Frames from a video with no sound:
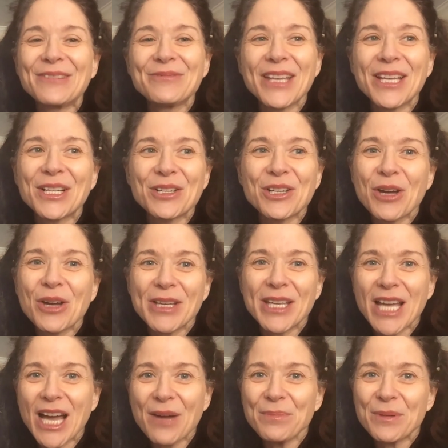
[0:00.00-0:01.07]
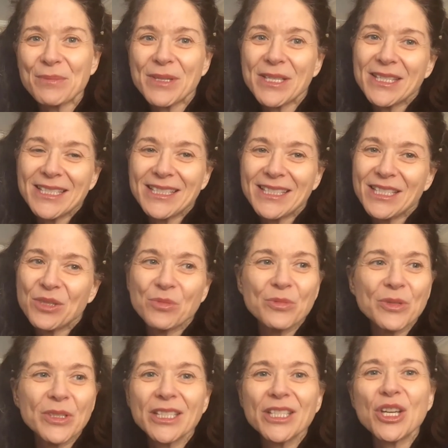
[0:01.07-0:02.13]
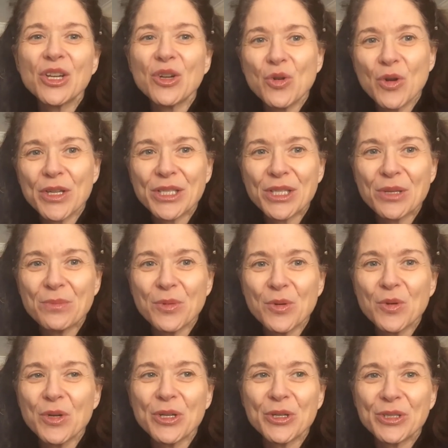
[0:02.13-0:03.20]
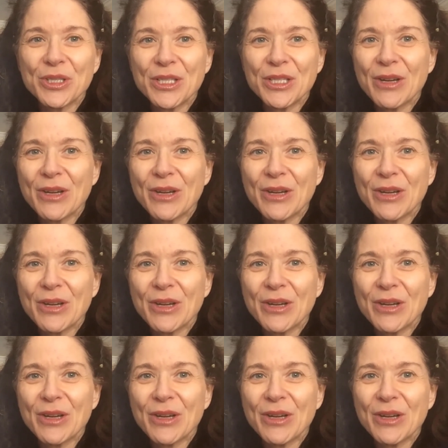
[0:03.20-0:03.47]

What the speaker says: that are going up. I mean, this is really across the board,